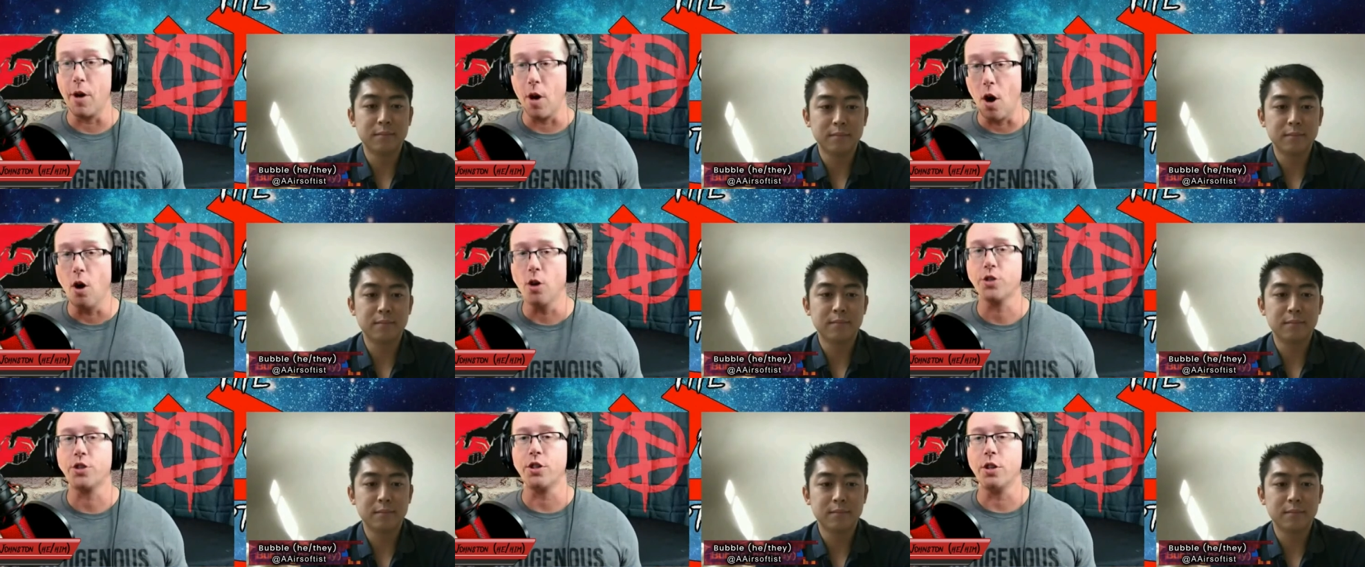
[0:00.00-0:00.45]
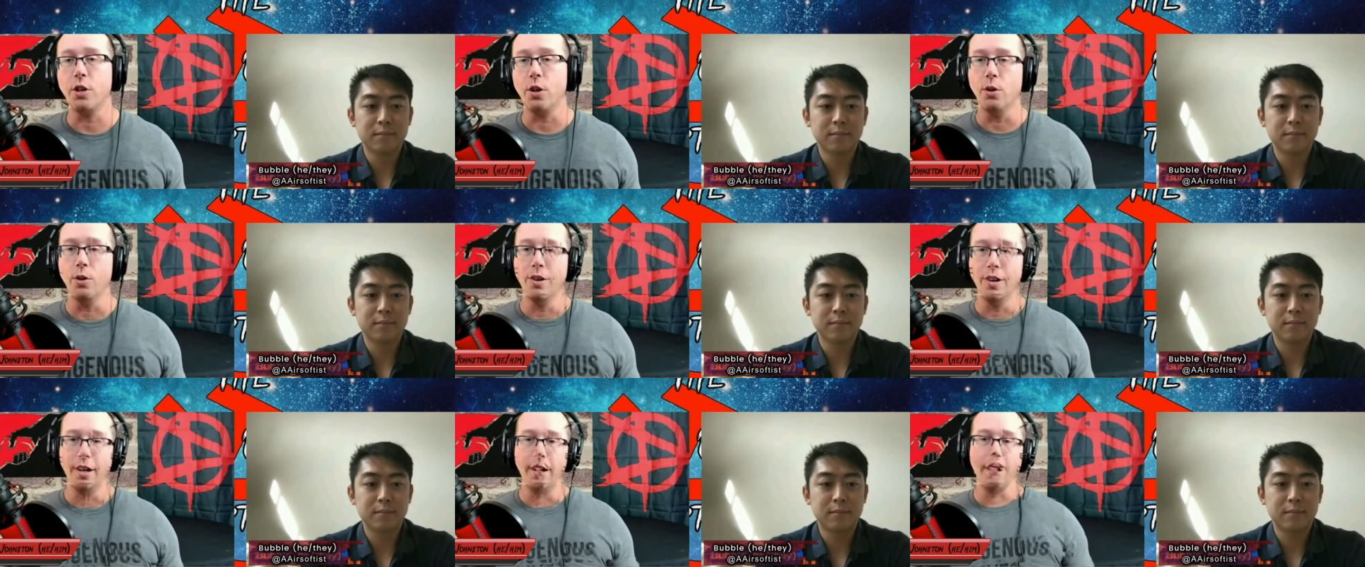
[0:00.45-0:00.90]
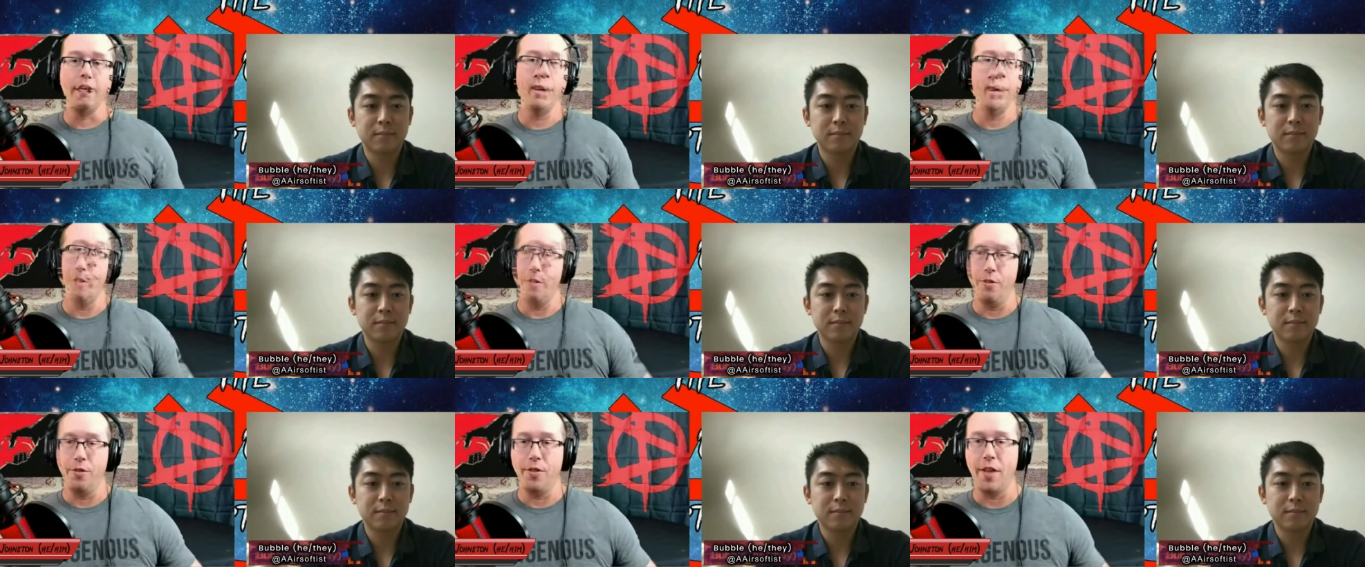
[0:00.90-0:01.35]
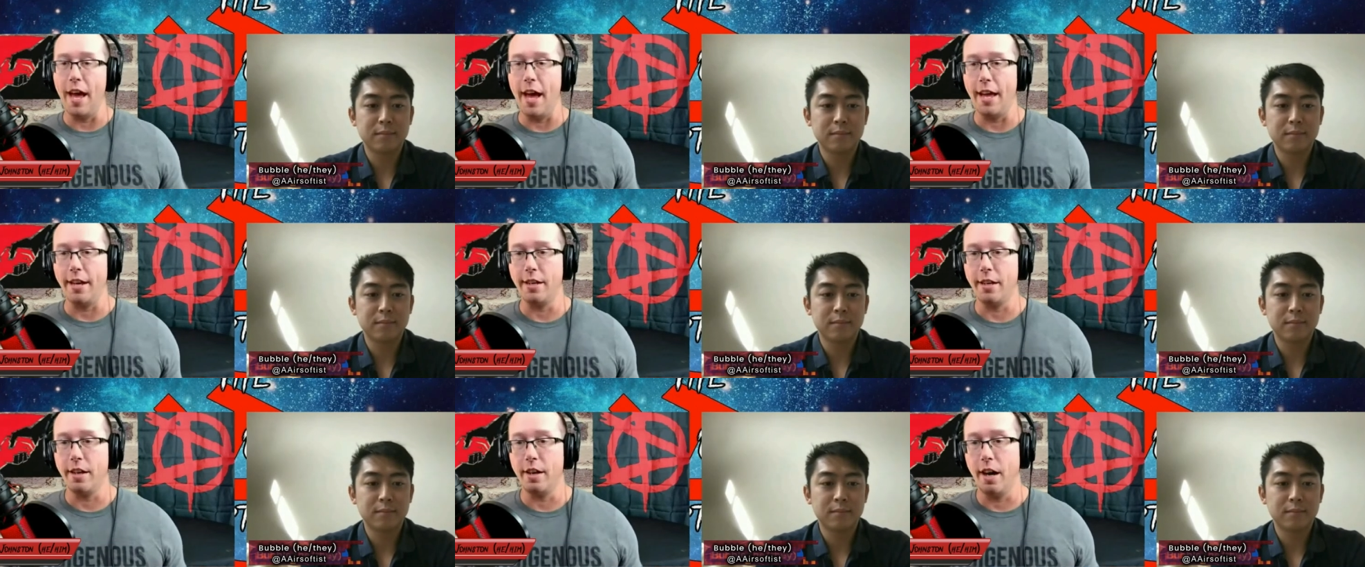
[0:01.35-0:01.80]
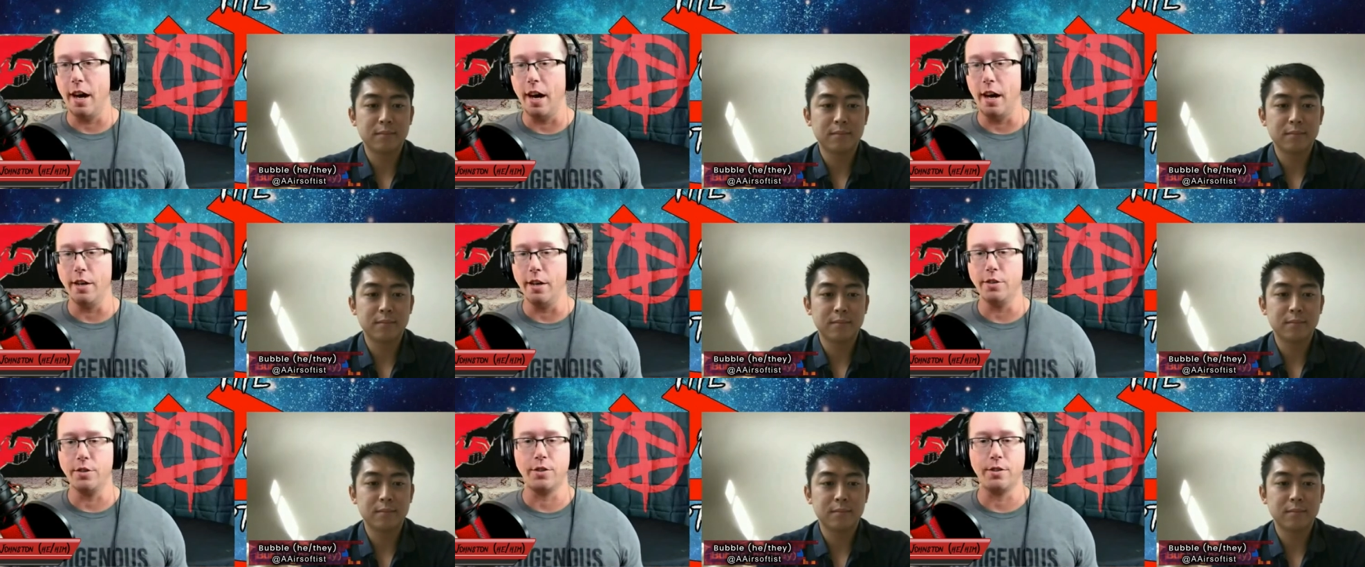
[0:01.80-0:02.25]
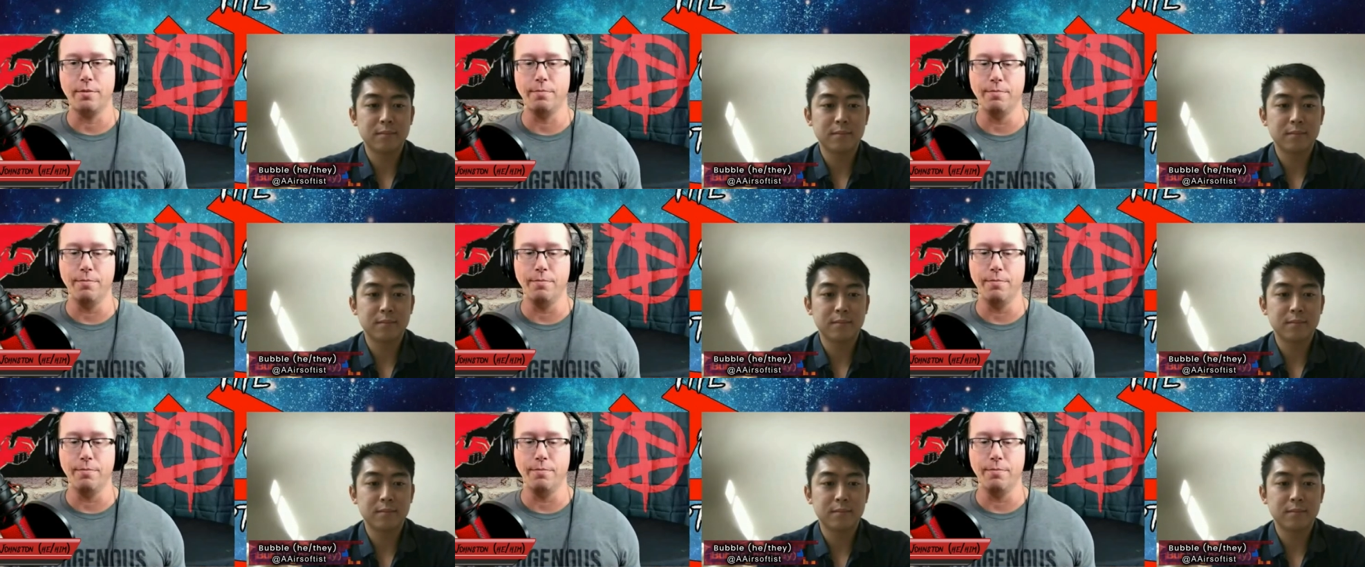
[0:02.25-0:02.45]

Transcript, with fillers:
Speaker 1: but also that uh,